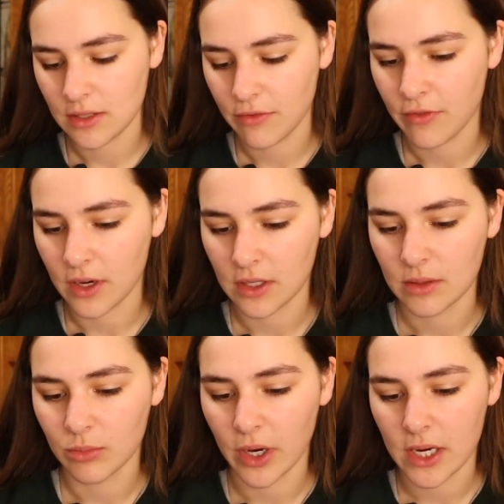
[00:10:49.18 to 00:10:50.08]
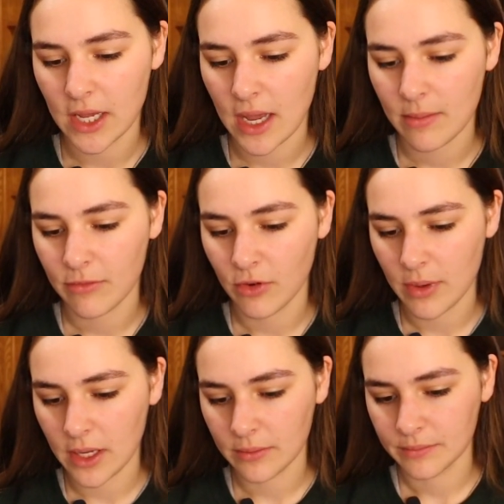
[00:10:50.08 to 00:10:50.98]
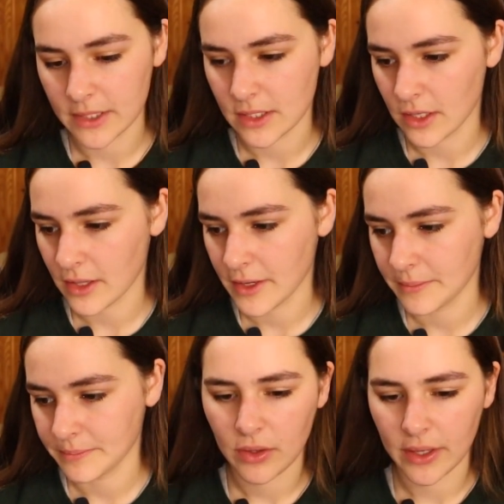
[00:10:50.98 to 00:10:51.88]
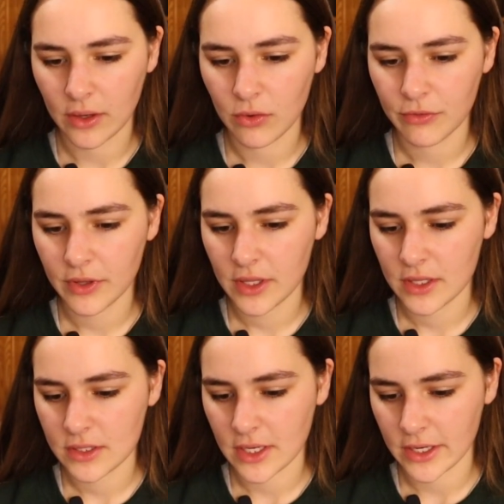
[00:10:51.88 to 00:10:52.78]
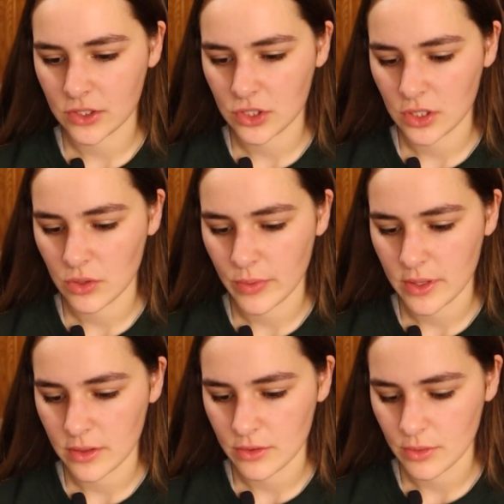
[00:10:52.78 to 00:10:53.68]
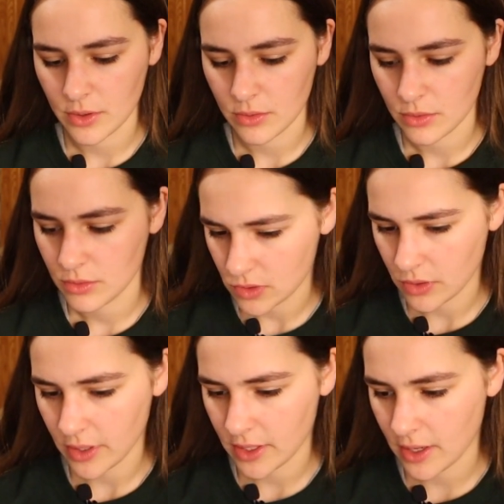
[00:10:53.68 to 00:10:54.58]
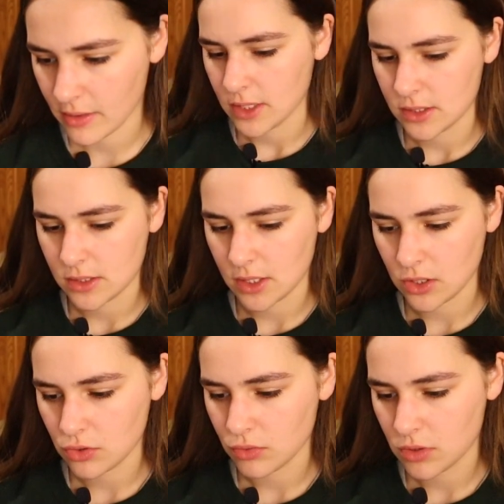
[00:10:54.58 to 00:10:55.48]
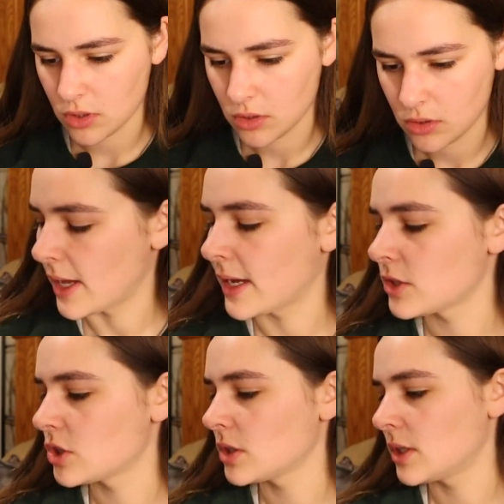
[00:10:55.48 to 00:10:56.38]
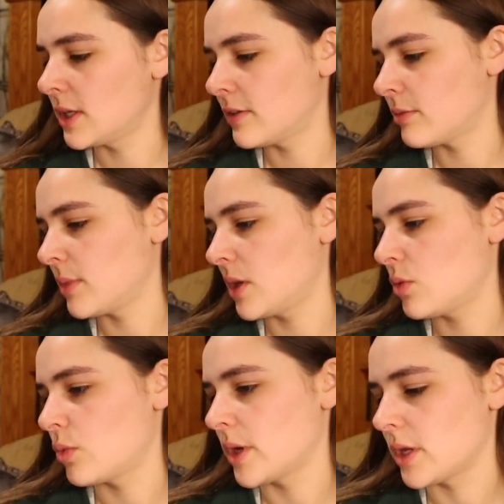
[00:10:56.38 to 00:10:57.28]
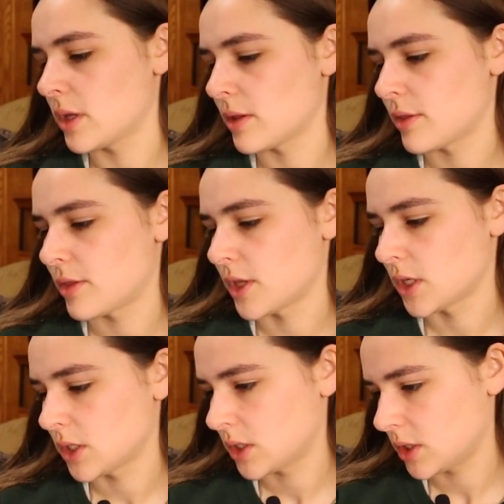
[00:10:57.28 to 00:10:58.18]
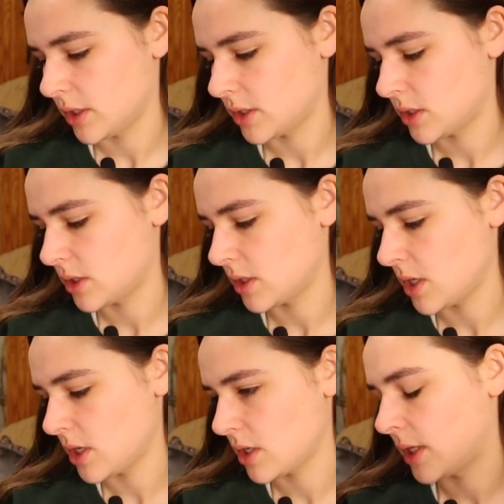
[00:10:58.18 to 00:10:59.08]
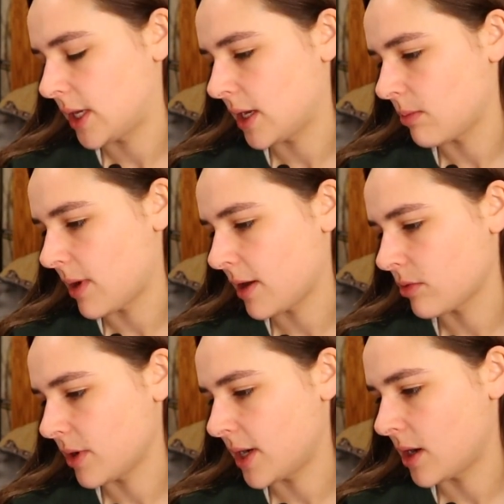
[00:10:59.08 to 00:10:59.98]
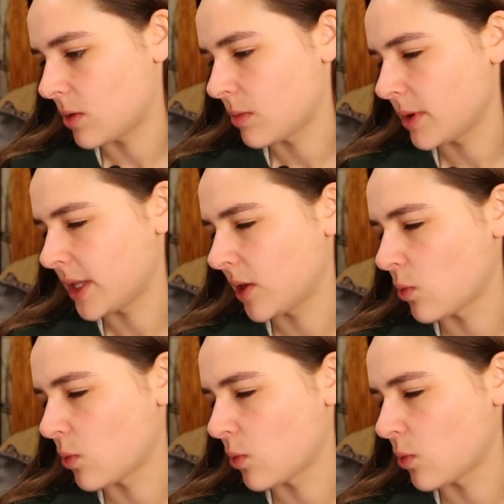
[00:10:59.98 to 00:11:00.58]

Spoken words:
a fun brain game for me, basically. Okay, hopefully this actually went through. Okay, yeah, it's scheduled. That should leave me with, let's see, I can't math right now, but like